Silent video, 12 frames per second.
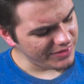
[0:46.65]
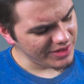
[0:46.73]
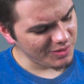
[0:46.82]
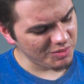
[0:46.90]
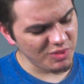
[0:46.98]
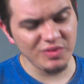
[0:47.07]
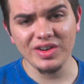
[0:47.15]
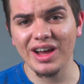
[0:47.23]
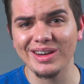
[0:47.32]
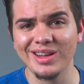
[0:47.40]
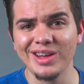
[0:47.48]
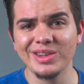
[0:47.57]
Then we're moving
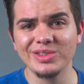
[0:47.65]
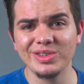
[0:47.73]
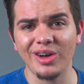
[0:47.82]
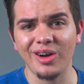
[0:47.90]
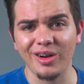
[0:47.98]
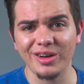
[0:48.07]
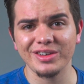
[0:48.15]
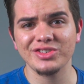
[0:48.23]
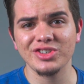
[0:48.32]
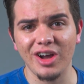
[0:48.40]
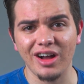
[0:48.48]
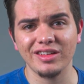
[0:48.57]
on to the hard
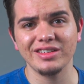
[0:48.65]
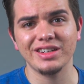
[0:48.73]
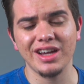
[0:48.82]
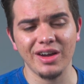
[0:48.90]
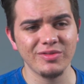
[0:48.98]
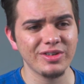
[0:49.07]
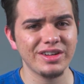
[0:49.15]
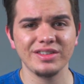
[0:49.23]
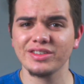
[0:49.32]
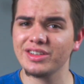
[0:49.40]
chocolate covering.